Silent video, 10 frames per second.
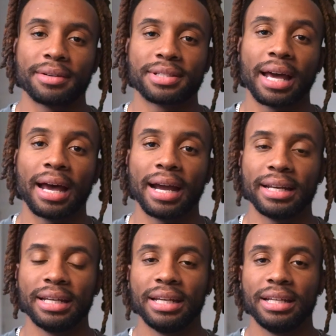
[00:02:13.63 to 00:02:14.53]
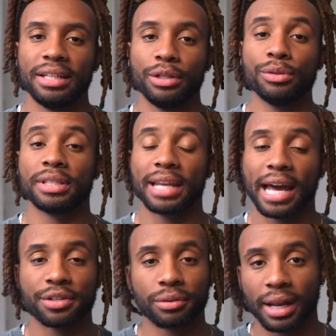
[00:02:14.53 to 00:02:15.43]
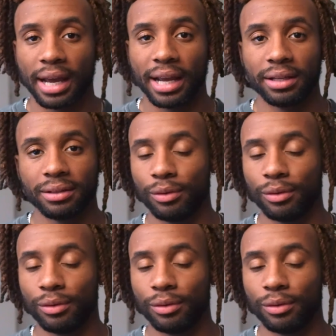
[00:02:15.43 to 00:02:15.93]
outside, using natural light,